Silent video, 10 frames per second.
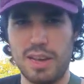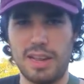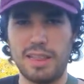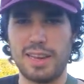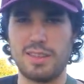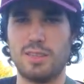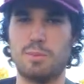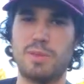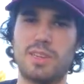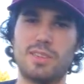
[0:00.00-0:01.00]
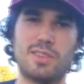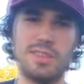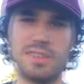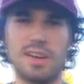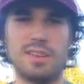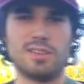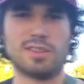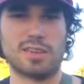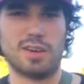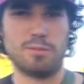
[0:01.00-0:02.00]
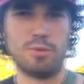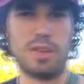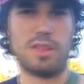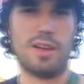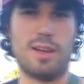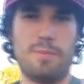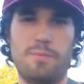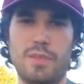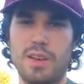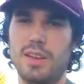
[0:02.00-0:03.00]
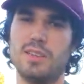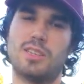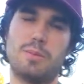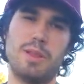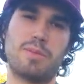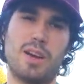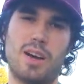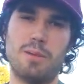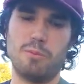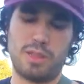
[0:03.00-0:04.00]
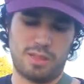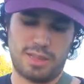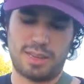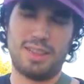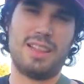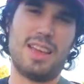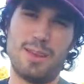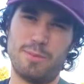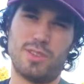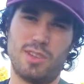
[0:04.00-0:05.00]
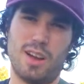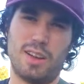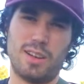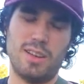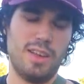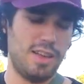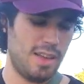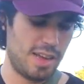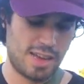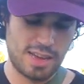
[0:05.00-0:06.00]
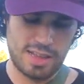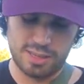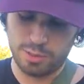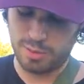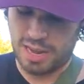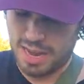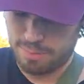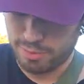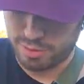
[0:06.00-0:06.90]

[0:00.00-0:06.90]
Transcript: I like this because these guns come with, um, some of them come with like a lame stock and this one happened to